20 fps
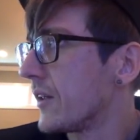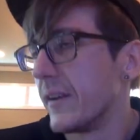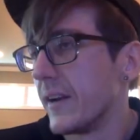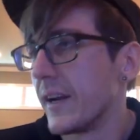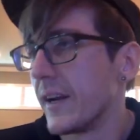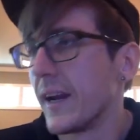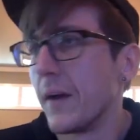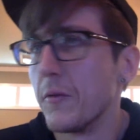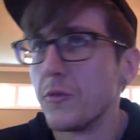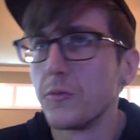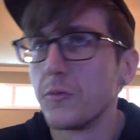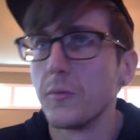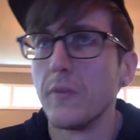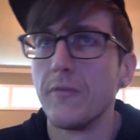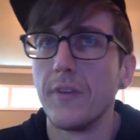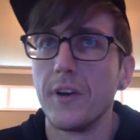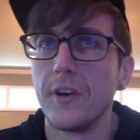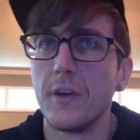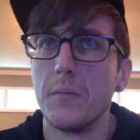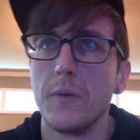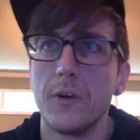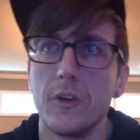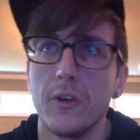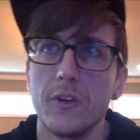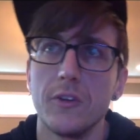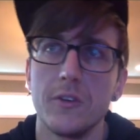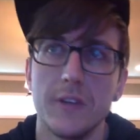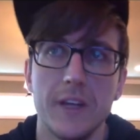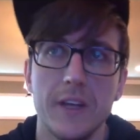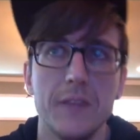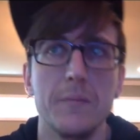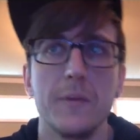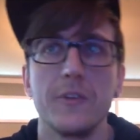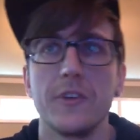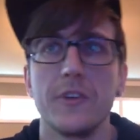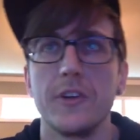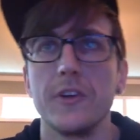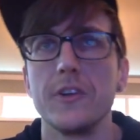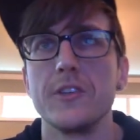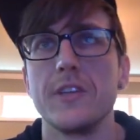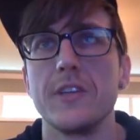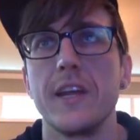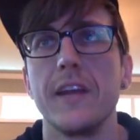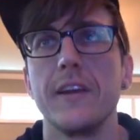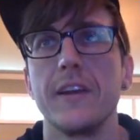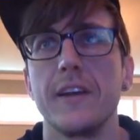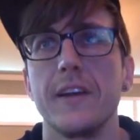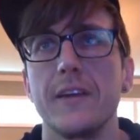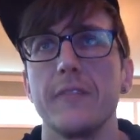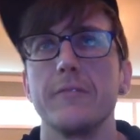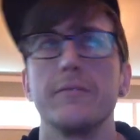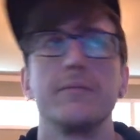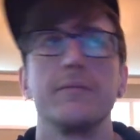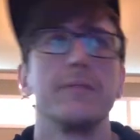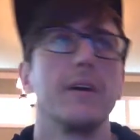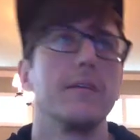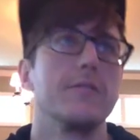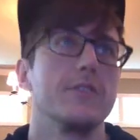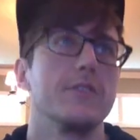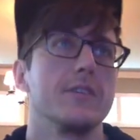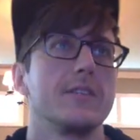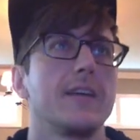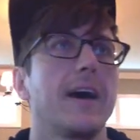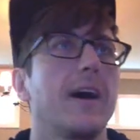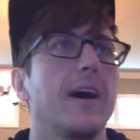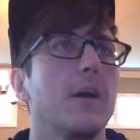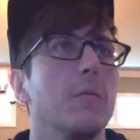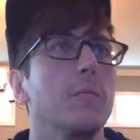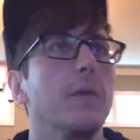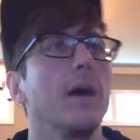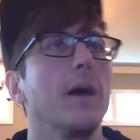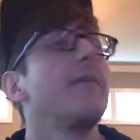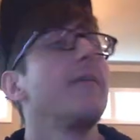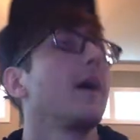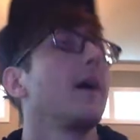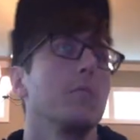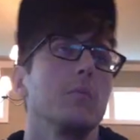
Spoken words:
It comes from a fundamental misunderstanding of just how to